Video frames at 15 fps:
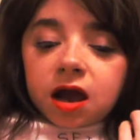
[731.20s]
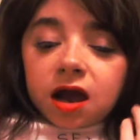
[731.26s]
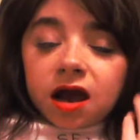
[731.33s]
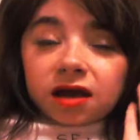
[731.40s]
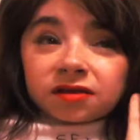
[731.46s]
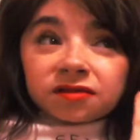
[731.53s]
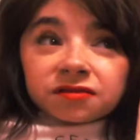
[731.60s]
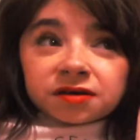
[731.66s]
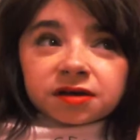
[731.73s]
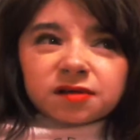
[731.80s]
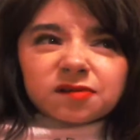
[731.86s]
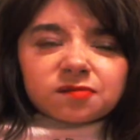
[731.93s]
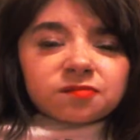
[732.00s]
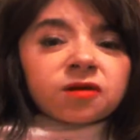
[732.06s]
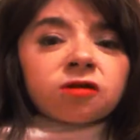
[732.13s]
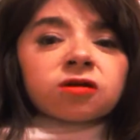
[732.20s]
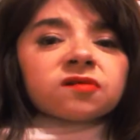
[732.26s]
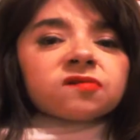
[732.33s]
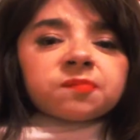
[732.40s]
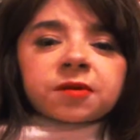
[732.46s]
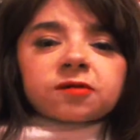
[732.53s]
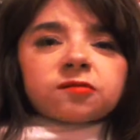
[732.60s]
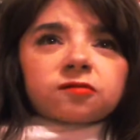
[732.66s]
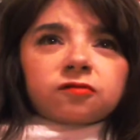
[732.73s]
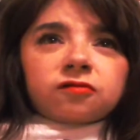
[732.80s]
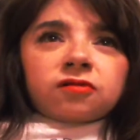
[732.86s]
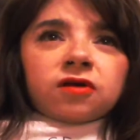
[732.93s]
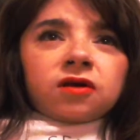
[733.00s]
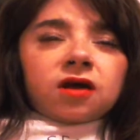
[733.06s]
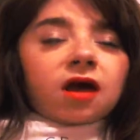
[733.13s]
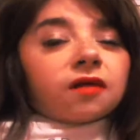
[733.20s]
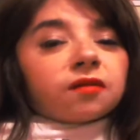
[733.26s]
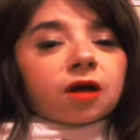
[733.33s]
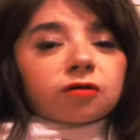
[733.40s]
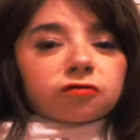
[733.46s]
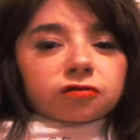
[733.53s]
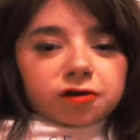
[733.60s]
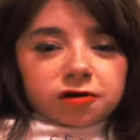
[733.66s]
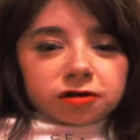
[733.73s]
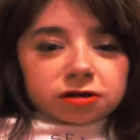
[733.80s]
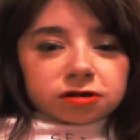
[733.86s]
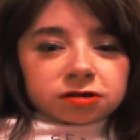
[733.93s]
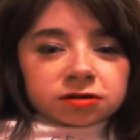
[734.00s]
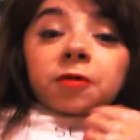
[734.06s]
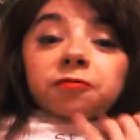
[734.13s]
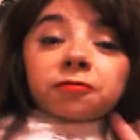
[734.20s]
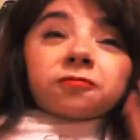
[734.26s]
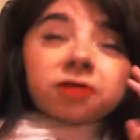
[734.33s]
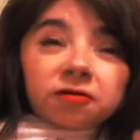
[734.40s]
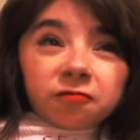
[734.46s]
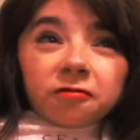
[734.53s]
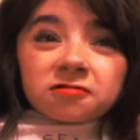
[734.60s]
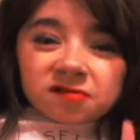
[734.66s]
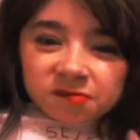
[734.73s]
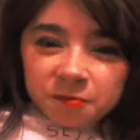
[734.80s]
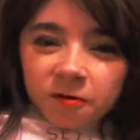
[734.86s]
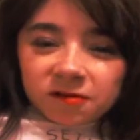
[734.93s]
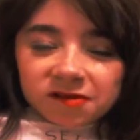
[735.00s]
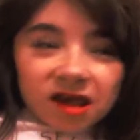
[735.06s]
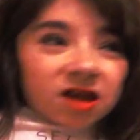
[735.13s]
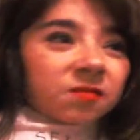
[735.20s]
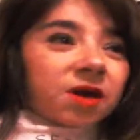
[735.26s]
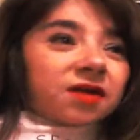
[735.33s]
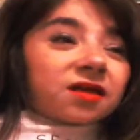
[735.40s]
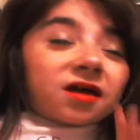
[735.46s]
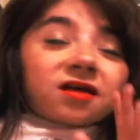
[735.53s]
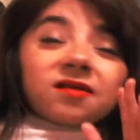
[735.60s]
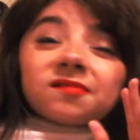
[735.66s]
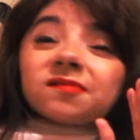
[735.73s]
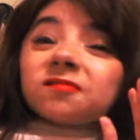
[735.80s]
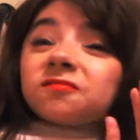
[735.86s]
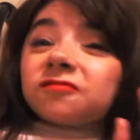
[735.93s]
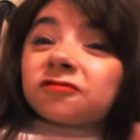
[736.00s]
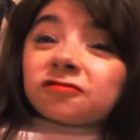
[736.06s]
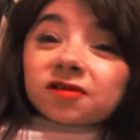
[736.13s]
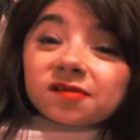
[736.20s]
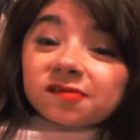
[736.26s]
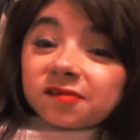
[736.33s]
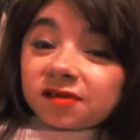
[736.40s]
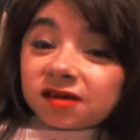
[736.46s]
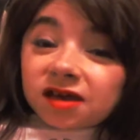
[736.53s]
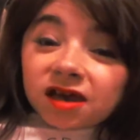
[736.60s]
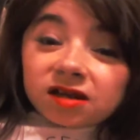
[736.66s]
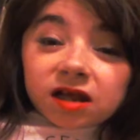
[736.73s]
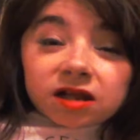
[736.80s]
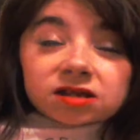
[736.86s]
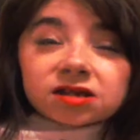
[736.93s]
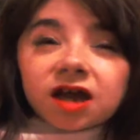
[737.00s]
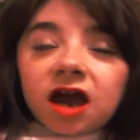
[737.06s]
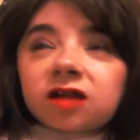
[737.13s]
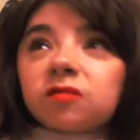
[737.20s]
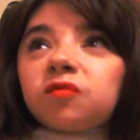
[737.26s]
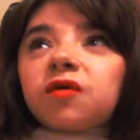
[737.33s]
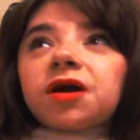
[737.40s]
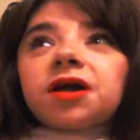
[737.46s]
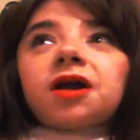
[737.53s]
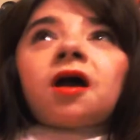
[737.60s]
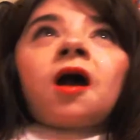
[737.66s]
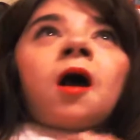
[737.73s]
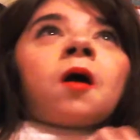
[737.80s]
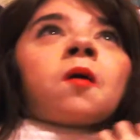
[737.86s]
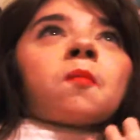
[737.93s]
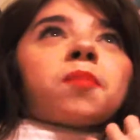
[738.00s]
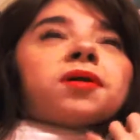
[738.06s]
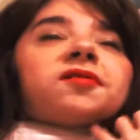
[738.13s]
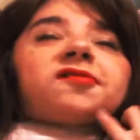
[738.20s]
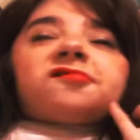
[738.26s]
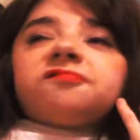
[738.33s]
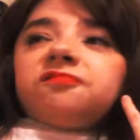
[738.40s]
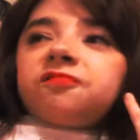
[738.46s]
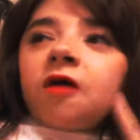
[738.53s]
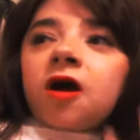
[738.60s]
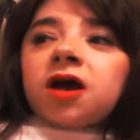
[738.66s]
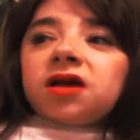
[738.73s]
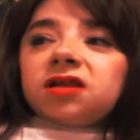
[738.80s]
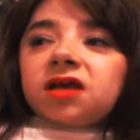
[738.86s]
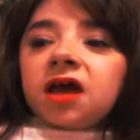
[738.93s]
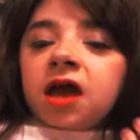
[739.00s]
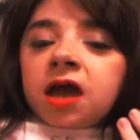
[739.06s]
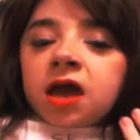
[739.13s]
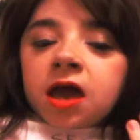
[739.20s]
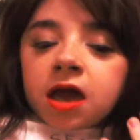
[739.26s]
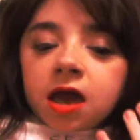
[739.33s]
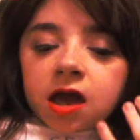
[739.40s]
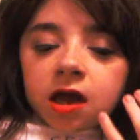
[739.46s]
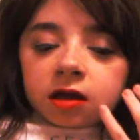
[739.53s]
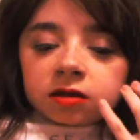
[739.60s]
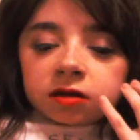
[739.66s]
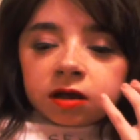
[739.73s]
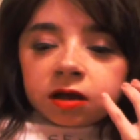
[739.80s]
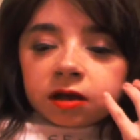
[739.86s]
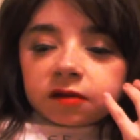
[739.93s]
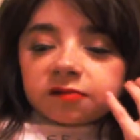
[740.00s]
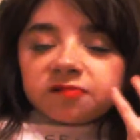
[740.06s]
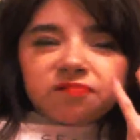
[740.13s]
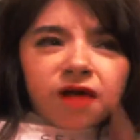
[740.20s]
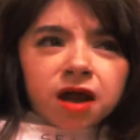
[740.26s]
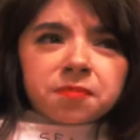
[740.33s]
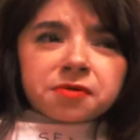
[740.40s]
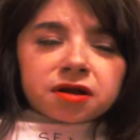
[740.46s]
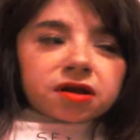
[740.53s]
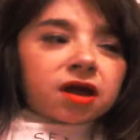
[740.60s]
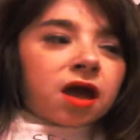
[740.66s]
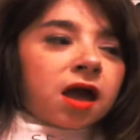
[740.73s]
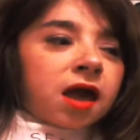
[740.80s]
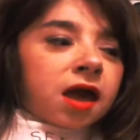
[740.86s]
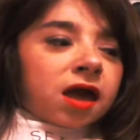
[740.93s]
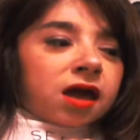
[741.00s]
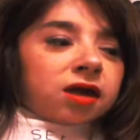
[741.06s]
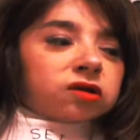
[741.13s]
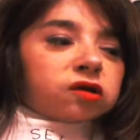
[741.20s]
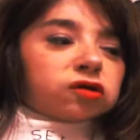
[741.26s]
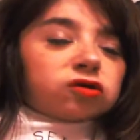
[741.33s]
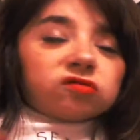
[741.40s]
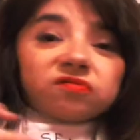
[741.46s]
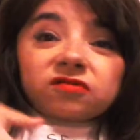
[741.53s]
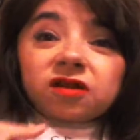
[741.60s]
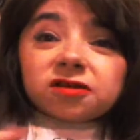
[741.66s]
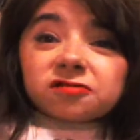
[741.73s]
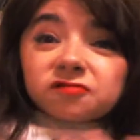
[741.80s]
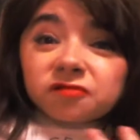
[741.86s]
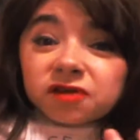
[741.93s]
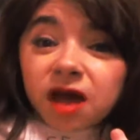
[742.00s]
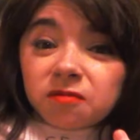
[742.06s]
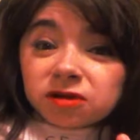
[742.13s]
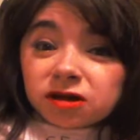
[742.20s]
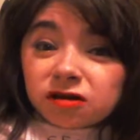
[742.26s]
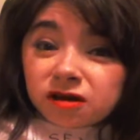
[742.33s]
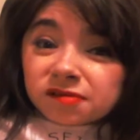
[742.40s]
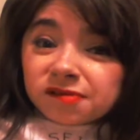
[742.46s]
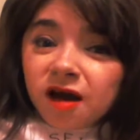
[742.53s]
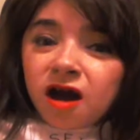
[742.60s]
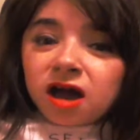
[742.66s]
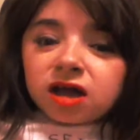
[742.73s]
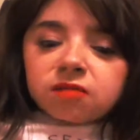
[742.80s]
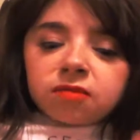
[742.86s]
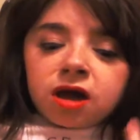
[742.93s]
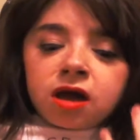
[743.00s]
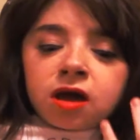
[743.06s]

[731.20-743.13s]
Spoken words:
I think it's very special in that regard. If you're looking for a sports anime that isn't realistic in any kind of way, but is fun and is vibrant, and you feel like you're really having a good time,